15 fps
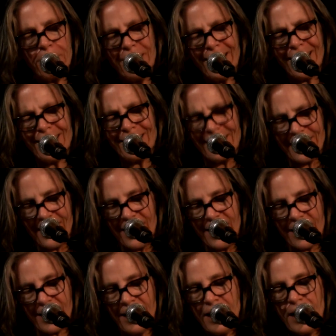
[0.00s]
being a
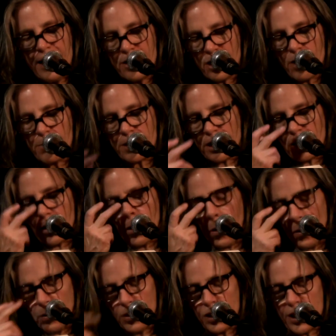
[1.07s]
dyke in terms of the
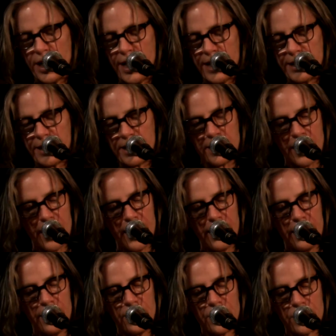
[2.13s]
whole giant
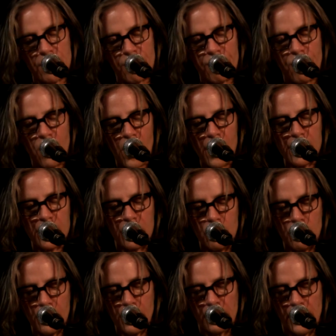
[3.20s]
society, just a fogged
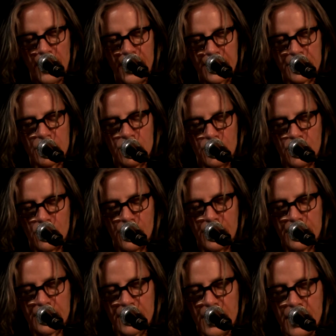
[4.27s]
human glass turned on
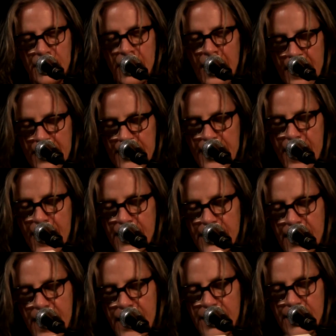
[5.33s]
its side. Yak,
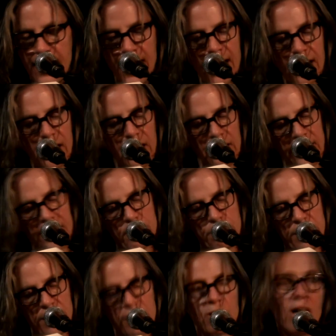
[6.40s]
yak, yak, a
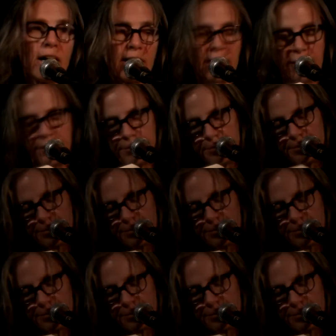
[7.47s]
lesbian talking.